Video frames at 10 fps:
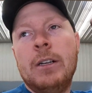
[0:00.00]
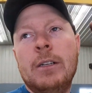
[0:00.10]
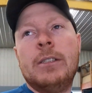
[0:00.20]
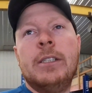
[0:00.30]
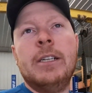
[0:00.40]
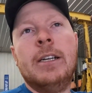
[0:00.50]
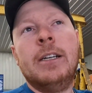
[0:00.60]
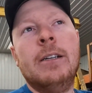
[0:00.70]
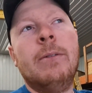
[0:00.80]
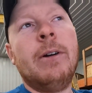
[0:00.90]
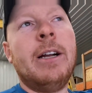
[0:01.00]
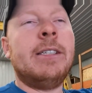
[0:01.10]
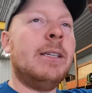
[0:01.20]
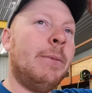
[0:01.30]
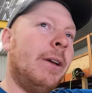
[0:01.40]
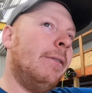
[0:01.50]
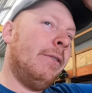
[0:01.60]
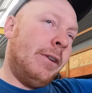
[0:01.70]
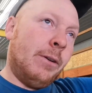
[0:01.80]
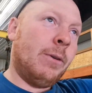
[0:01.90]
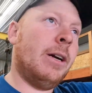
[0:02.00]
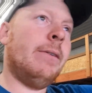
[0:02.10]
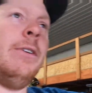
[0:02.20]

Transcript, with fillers: Let's see, what did I say in the beginning the video? We're gonna